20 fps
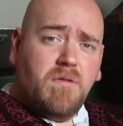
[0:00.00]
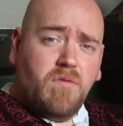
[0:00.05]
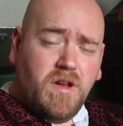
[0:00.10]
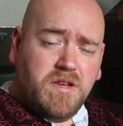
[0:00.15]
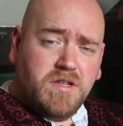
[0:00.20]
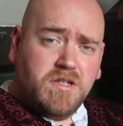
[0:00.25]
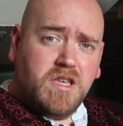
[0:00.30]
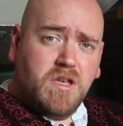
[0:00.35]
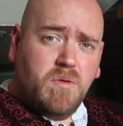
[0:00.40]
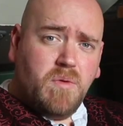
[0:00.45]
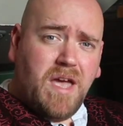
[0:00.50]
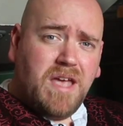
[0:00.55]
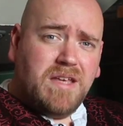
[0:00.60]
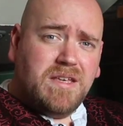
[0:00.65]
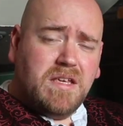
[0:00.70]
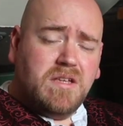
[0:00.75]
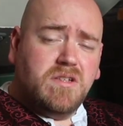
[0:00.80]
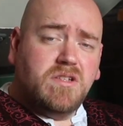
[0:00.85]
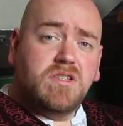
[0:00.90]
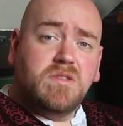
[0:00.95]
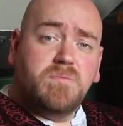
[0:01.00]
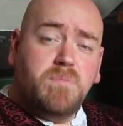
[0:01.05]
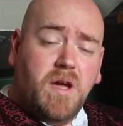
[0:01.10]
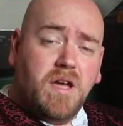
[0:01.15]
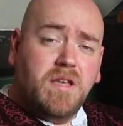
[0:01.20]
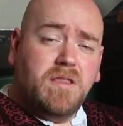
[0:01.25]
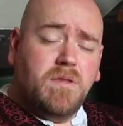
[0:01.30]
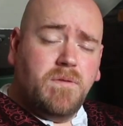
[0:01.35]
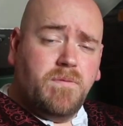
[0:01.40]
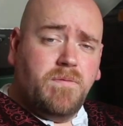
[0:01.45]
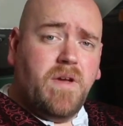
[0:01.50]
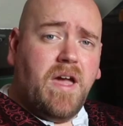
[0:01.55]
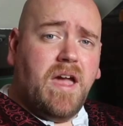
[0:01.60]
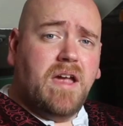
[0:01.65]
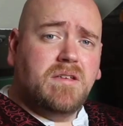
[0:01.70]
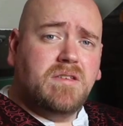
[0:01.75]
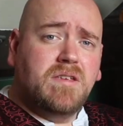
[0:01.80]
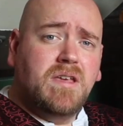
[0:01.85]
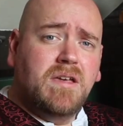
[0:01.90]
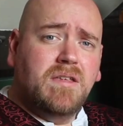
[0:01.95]
rescue Eddie despite the
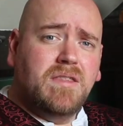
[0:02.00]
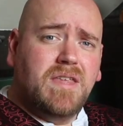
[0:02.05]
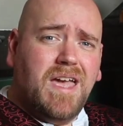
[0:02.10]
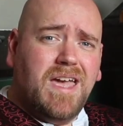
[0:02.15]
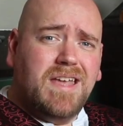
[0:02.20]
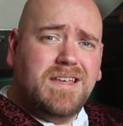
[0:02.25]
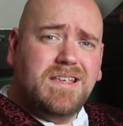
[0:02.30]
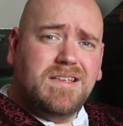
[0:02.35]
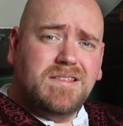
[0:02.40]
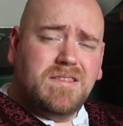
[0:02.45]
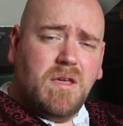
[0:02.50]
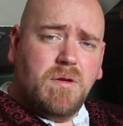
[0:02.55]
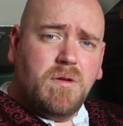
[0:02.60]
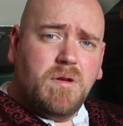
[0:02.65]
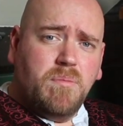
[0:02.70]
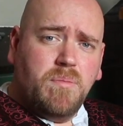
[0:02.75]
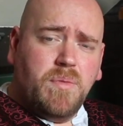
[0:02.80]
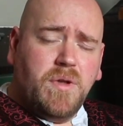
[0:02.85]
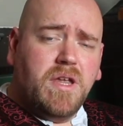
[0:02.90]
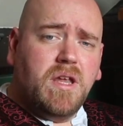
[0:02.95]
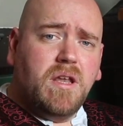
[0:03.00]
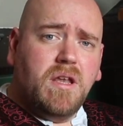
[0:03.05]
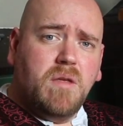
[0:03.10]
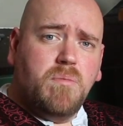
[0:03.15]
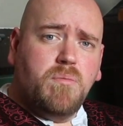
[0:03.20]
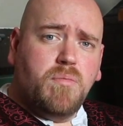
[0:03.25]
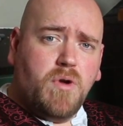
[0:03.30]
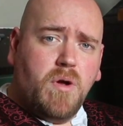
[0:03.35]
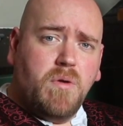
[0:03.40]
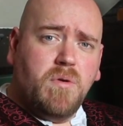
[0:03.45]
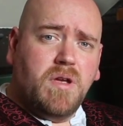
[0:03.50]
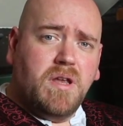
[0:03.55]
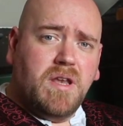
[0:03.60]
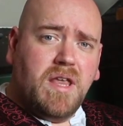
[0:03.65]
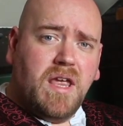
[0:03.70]
fact that Eddie is now completely broken,